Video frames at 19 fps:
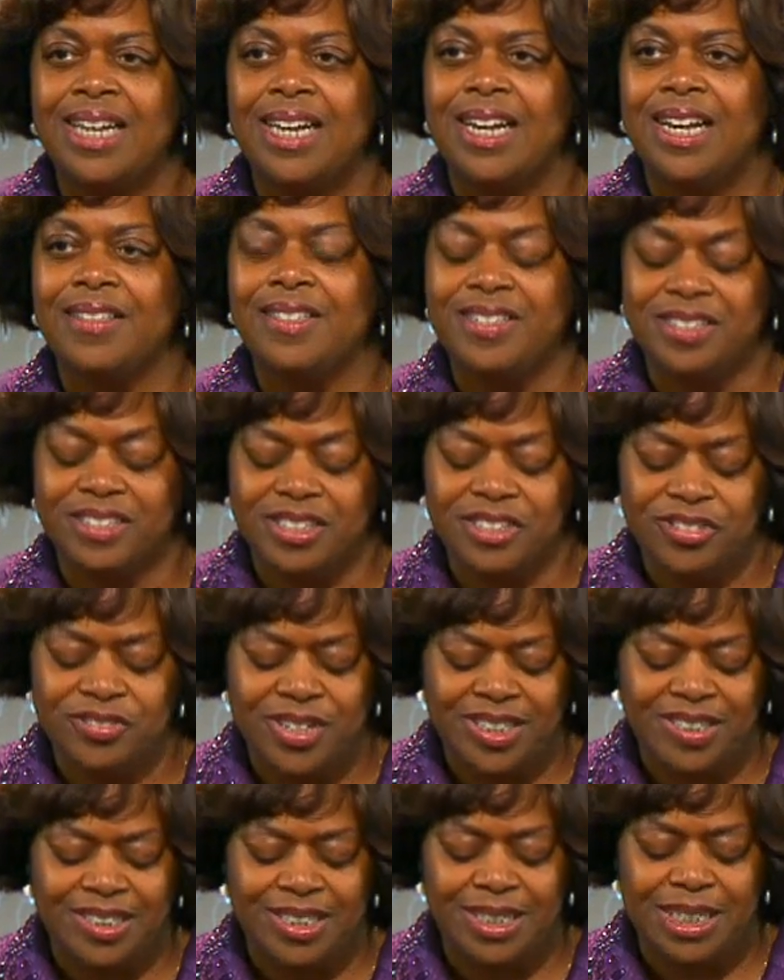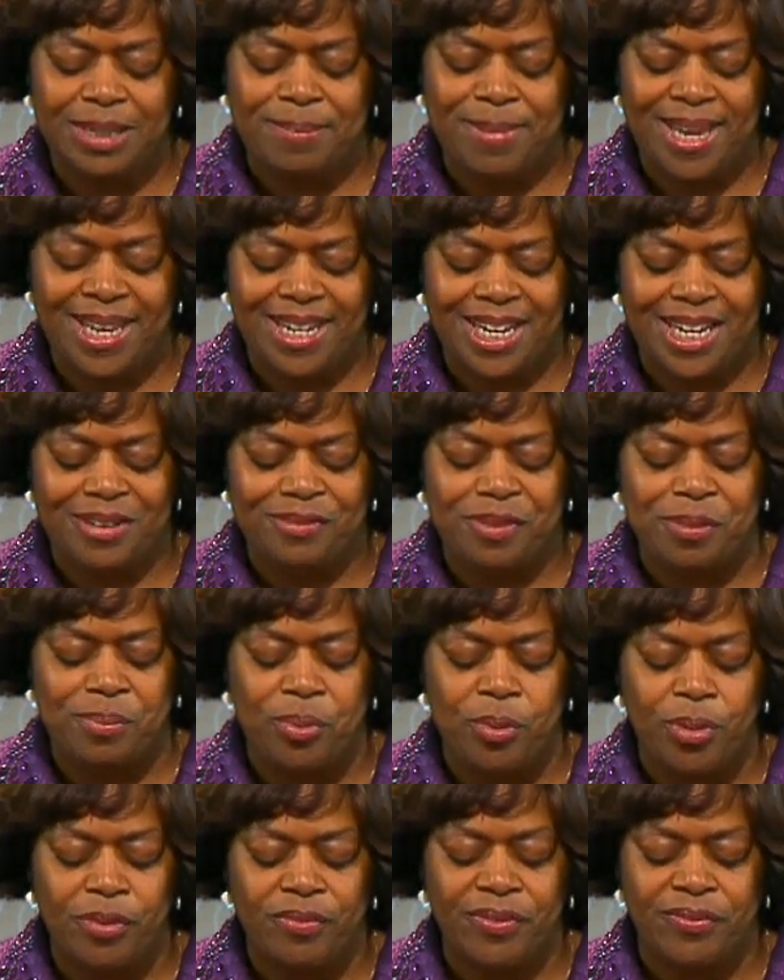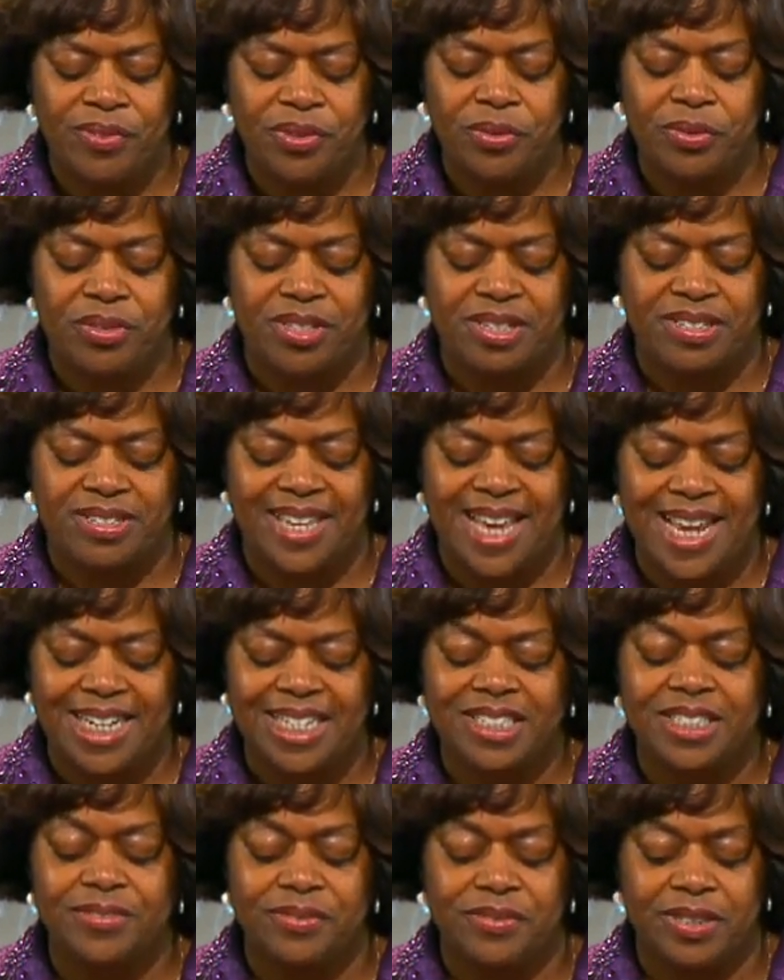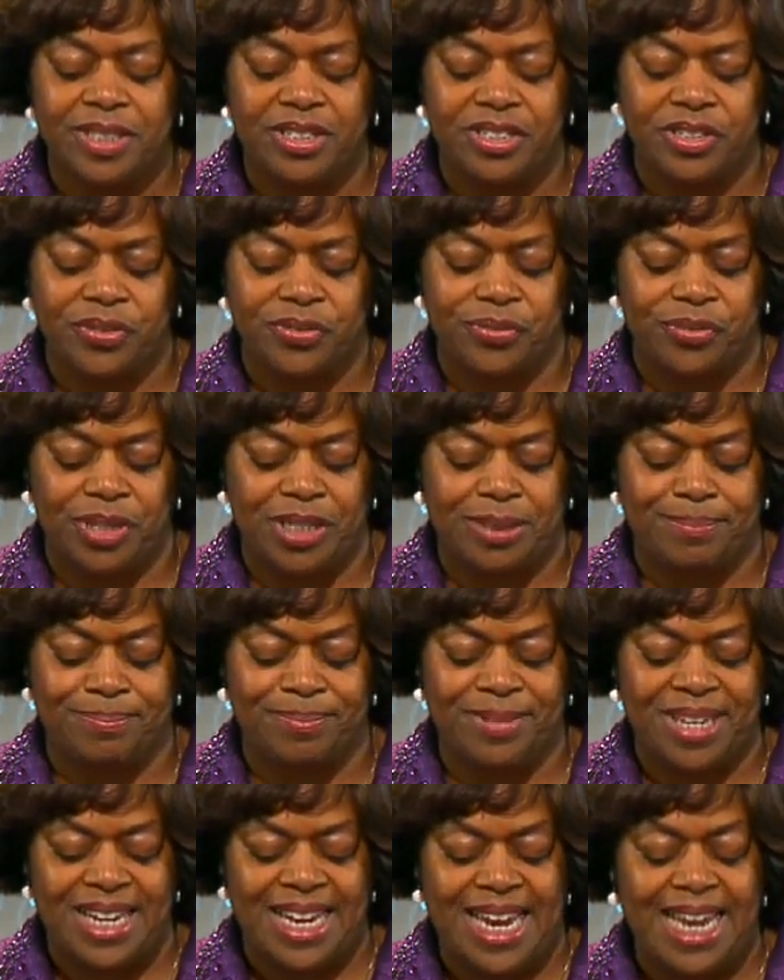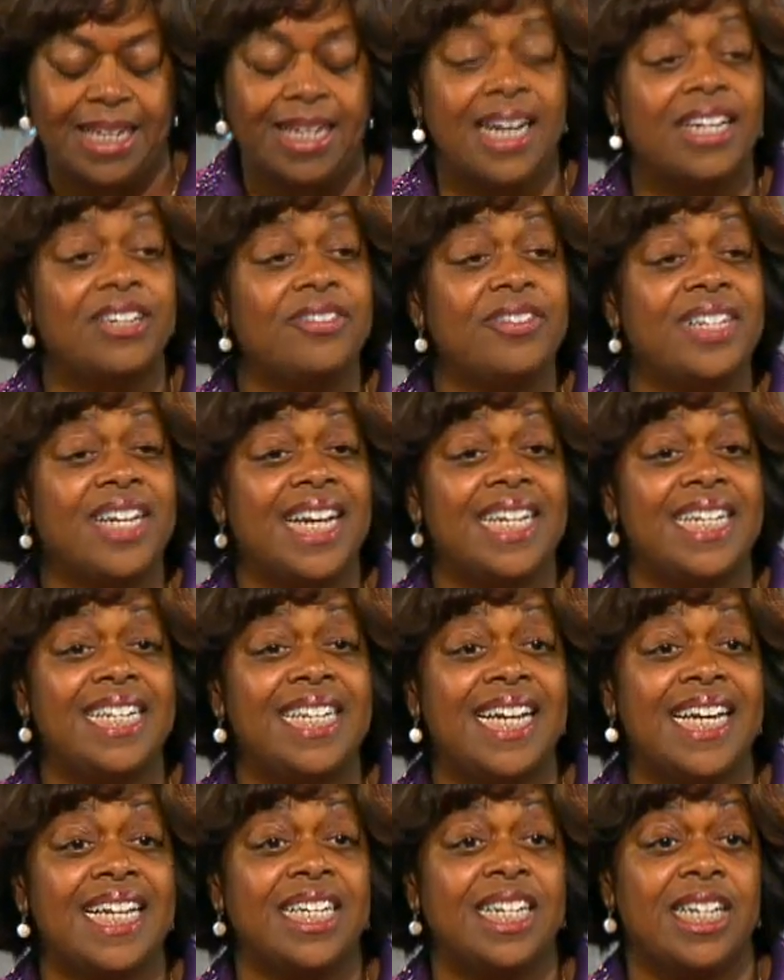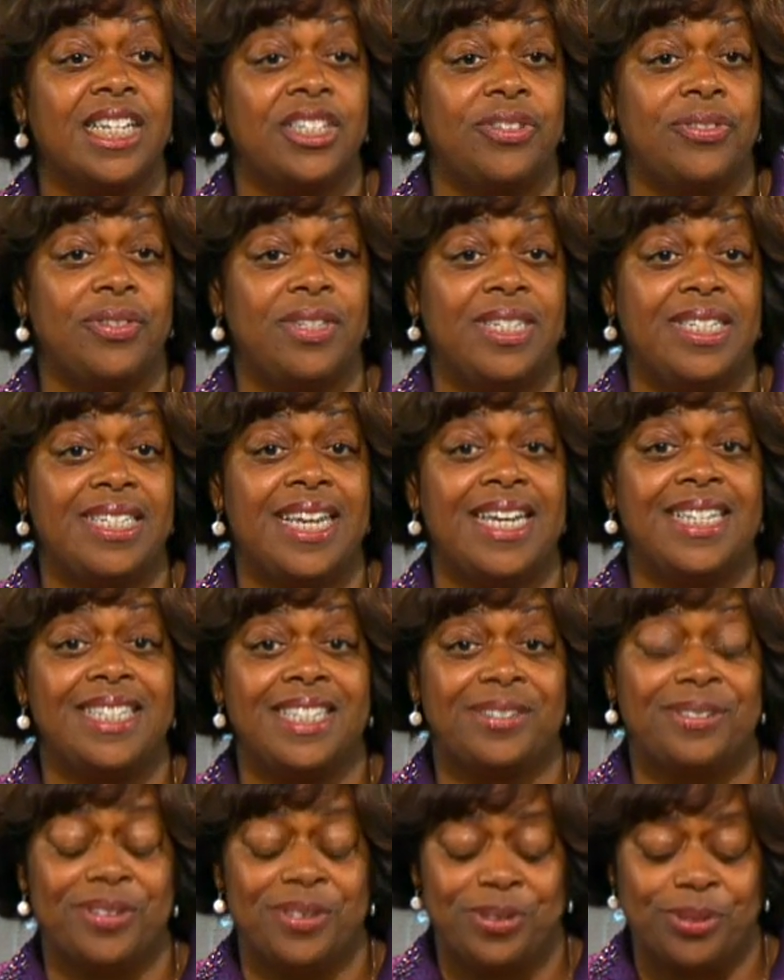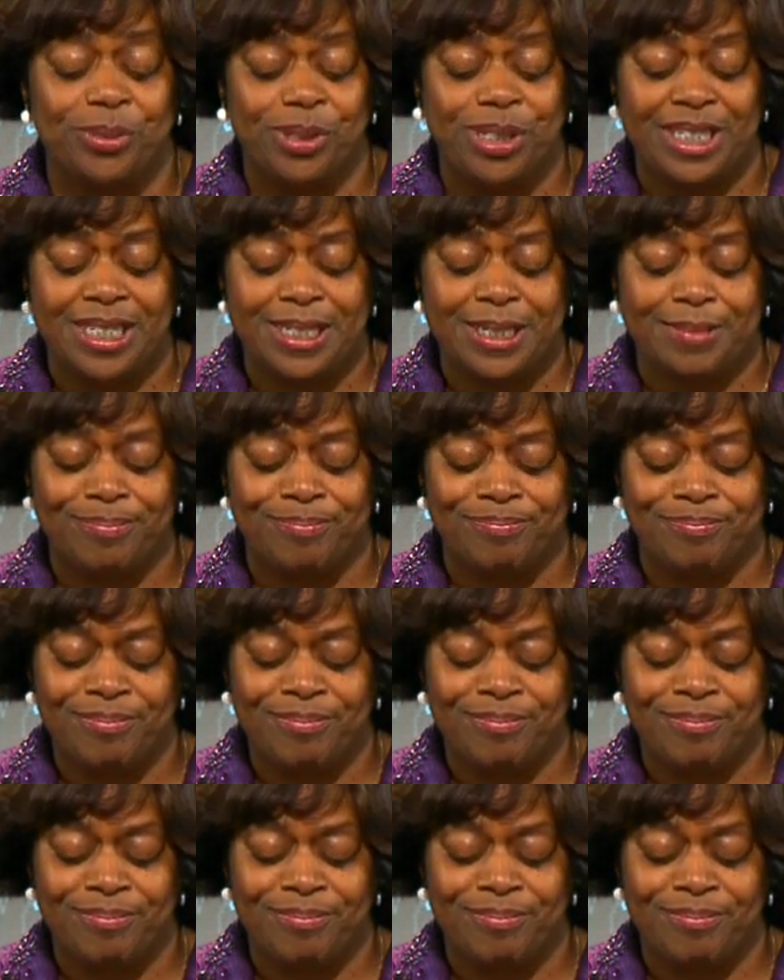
Uh, this congressionally mandated report reviews the status of religious freedom in 199 countries and territories.